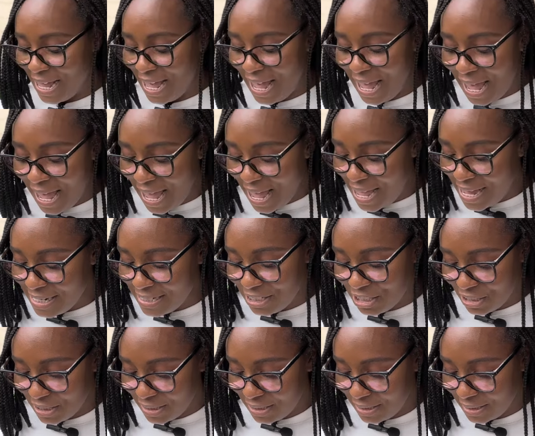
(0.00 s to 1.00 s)
I
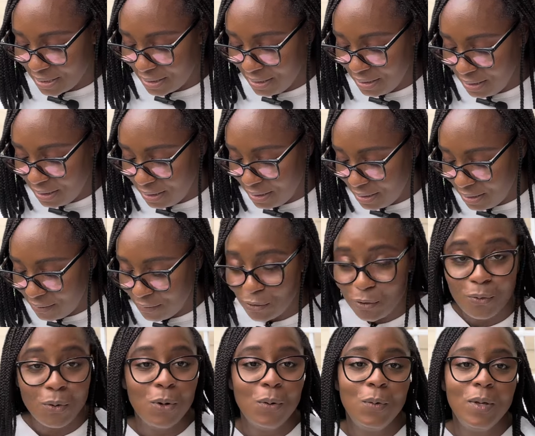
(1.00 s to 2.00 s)
just love
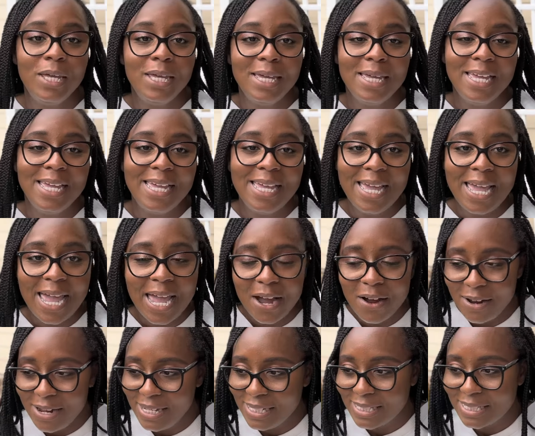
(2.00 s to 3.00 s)
growing
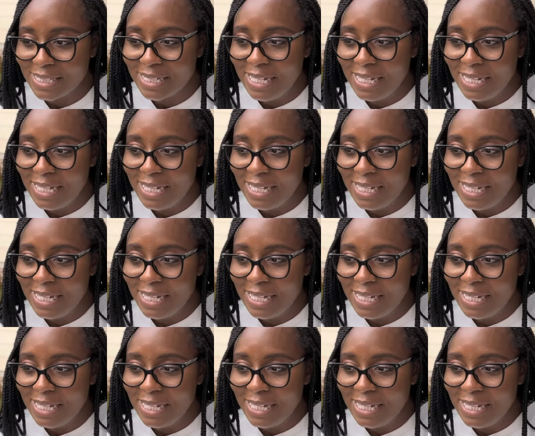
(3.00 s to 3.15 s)
carrots.